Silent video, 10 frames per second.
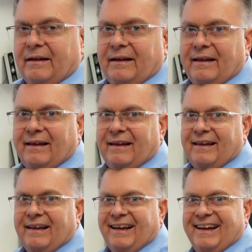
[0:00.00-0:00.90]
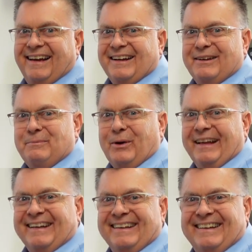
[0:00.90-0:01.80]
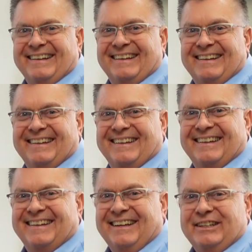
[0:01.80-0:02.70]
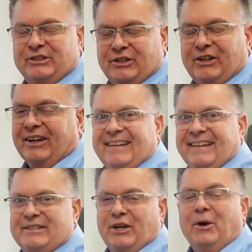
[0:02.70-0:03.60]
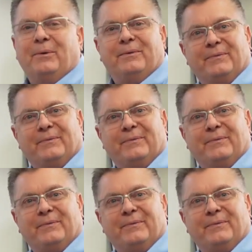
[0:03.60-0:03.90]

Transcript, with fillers: Jim. Hi, good morning. Can we have a tour? Sure, let's go.